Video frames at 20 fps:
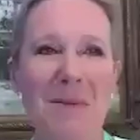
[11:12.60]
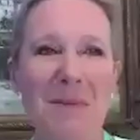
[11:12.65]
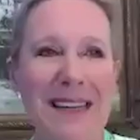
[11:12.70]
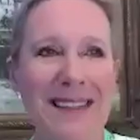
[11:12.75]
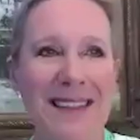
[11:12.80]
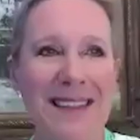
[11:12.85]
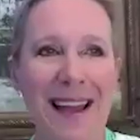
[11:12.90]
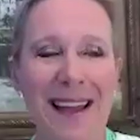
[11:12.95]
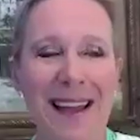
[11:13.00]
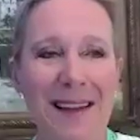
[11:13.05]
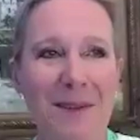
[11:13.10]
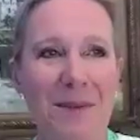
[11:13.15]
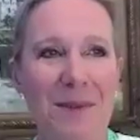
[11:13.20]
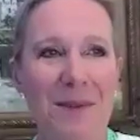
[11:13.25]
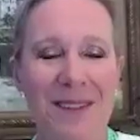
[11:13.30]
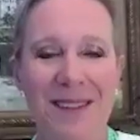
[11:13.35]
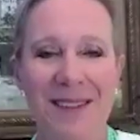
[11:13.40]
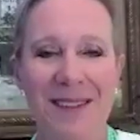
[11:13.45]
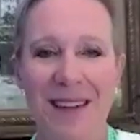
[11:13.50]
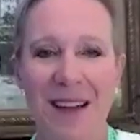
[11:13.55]
my dad
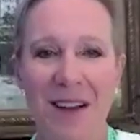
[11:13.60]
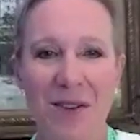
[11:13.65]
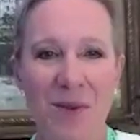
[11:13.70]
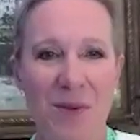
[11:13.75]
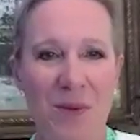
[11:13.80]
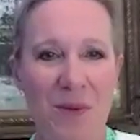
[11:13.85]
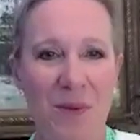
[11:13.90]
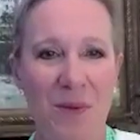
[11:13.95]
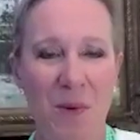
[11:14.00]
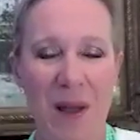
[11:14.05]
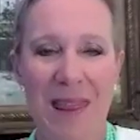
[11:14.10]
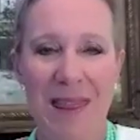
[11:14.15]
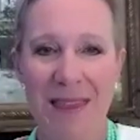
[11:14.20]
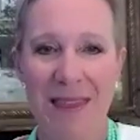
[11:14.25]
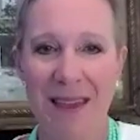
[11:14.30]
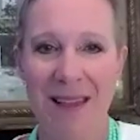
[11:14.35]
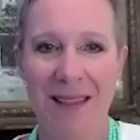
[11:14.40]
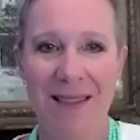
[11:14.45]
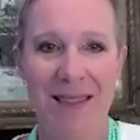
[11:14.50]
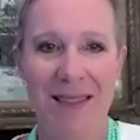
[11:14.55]
was so with
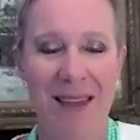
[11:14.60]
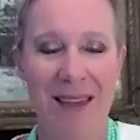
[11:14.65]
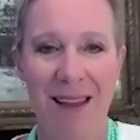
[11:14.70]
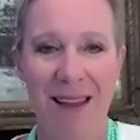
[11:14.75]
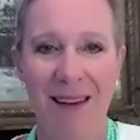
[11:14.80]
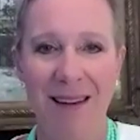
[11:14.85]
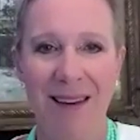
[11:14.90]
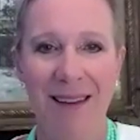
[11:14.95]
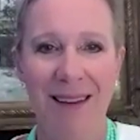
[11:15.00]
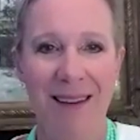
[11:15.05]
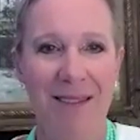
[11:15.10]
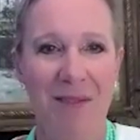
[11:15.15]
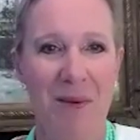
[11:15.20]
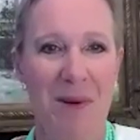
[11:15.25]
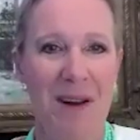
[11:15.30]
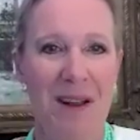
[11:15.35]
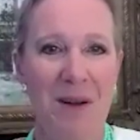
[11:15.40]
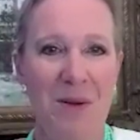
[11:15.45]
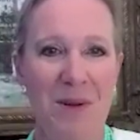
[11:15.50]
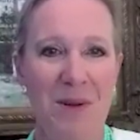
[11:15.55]
it that when
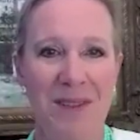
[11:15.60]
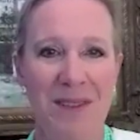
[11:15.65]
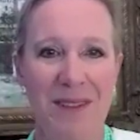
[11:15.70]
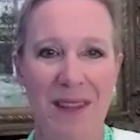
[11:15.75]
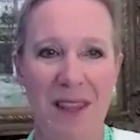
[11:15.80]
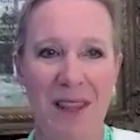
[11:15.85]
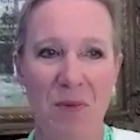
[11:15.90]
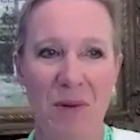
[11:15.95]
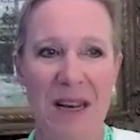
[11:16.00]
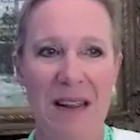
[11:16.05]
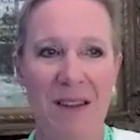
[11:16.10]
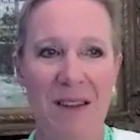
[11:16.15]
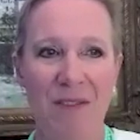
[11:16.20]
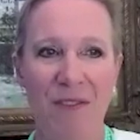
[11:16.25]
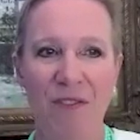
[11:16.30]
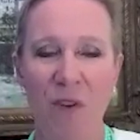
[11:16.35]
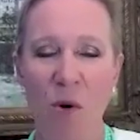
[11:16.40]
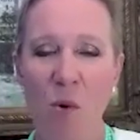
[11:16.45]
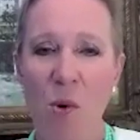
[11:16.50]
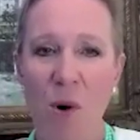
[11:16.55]
I was 3
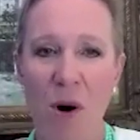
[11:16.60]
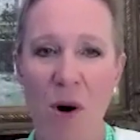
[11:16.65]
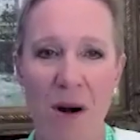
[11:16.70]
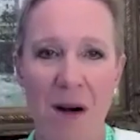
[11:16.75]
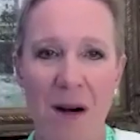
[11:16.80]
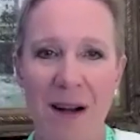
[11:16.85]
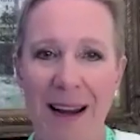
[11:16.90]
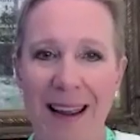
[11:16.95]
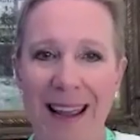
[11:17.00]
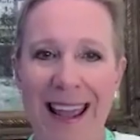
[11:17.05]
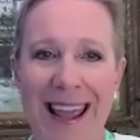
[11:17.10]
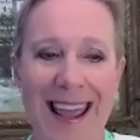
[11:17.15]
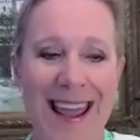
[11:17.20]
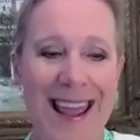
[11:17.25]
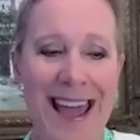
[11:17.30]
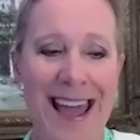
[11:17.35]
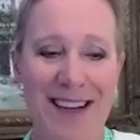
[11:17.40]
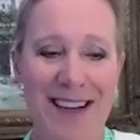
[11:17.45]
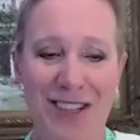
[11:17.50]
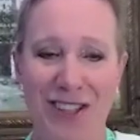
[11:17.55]
and 4, he
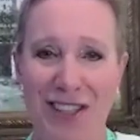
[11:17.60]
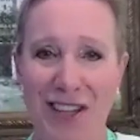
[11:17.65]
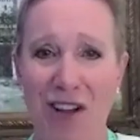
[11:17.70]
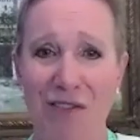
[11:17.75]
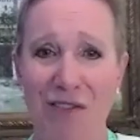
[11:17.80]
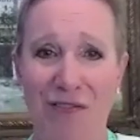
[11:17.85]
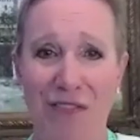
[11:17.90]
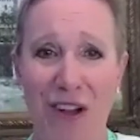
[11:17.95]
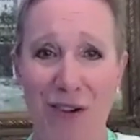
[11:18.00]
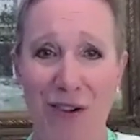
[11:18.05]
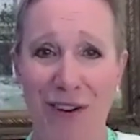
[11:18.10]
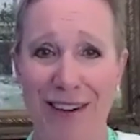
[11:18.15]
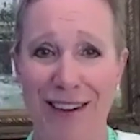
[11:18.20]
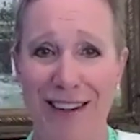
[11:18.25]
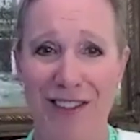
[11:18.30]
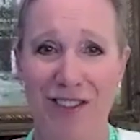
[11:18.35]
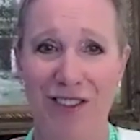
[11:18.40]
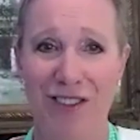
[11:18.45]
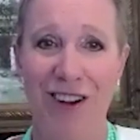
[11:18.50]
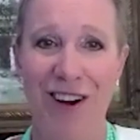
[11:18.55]
had a cell phone in
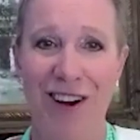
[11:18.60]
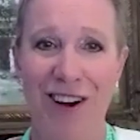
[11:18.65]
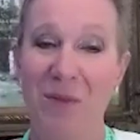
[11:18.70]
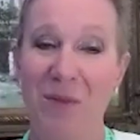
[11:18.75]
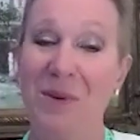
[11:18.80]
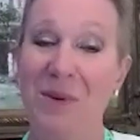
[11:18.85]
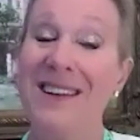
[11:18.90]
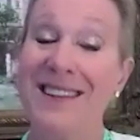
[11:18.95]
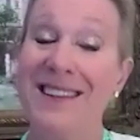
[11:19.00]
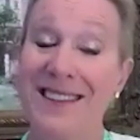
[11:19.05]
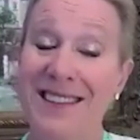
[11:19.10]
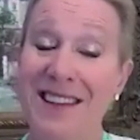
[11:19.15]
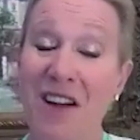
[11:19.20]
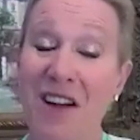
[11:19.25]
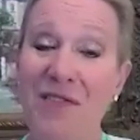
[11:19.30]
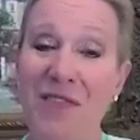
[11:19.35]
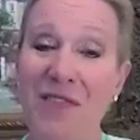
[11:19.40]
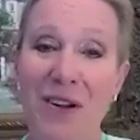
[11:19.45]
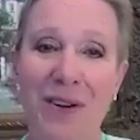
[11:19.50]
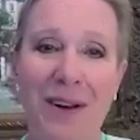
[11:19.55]
his car. It wasn't a
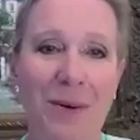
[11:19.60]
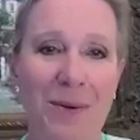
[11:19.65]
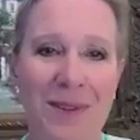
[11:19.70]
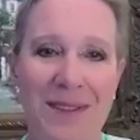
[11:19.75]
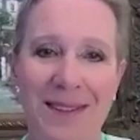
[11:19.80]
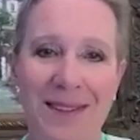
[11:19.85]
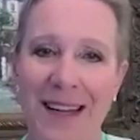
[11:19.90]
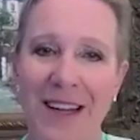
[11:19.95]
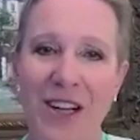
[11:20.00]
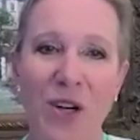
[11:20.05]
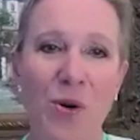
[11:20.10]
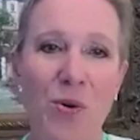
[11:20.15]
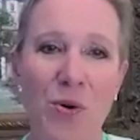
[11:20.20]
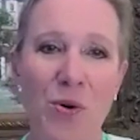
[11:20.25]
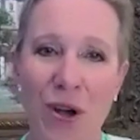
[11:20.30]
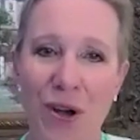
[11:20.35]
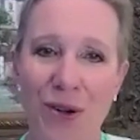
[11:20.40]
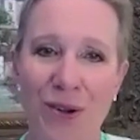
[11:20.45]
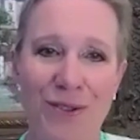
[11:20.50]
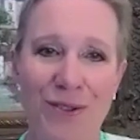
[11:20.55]
cell phone. It was, who
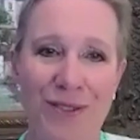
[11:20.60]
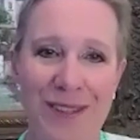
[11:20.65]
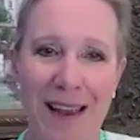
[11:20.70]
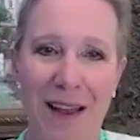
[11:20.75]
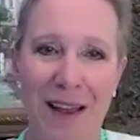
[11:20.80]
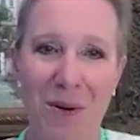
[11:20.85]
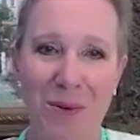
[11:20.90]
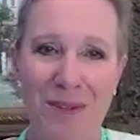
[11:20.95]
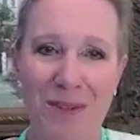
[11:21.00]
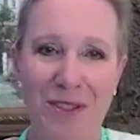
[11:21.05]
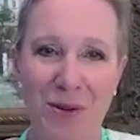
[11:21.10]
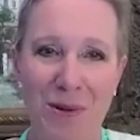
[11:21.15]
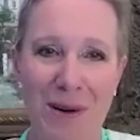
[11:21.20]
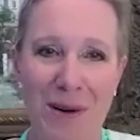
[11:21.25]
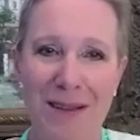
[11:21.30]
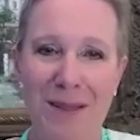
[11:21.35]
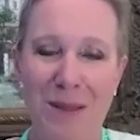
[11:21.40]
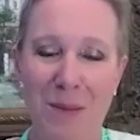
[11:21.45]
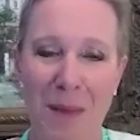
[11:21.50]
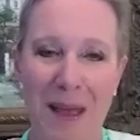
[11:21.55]
knows how it was
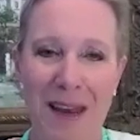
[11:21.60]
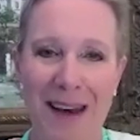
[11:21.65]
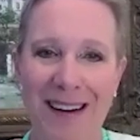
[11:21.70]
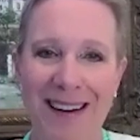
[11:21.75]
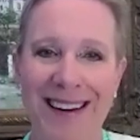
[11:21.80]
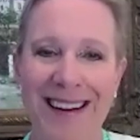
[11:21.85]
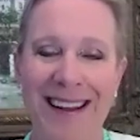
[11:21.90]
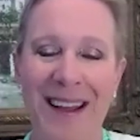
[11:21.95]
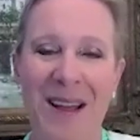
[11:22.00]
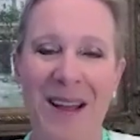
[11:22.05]
transmitted,